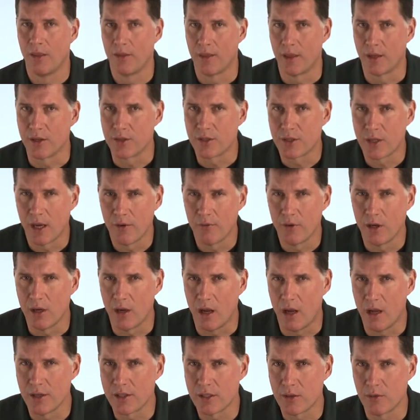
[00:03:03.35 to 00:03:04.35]
The discovery
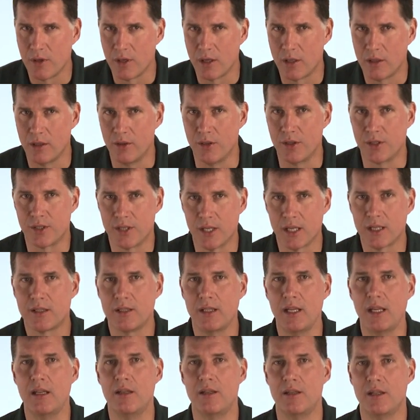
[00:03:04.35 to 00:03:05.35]
also includes
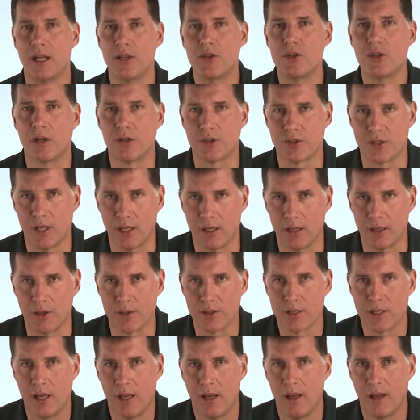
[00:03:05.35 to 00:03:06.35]
16 digital
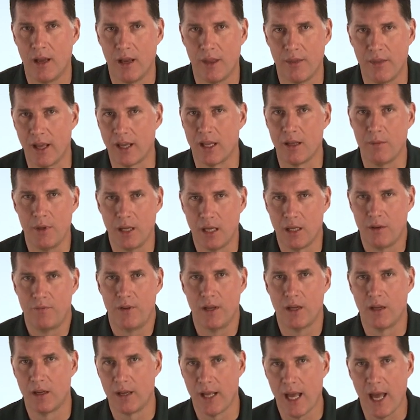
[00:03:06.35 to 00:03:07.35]
signals that can be
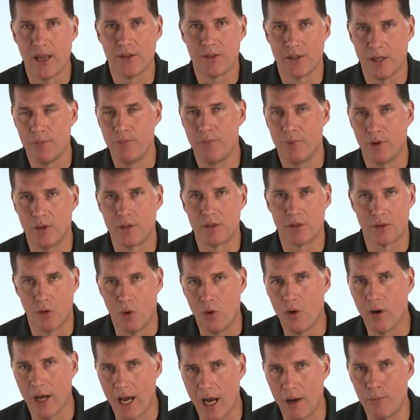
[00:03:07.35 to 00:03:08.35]
configured as inputs
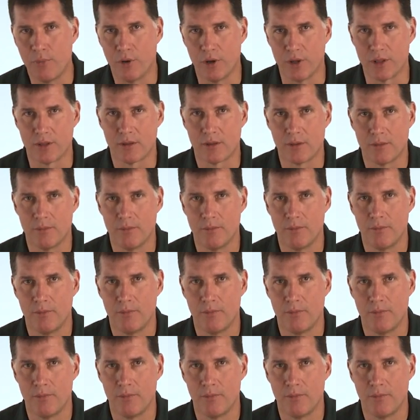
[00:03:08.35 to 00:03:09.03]
or outputs.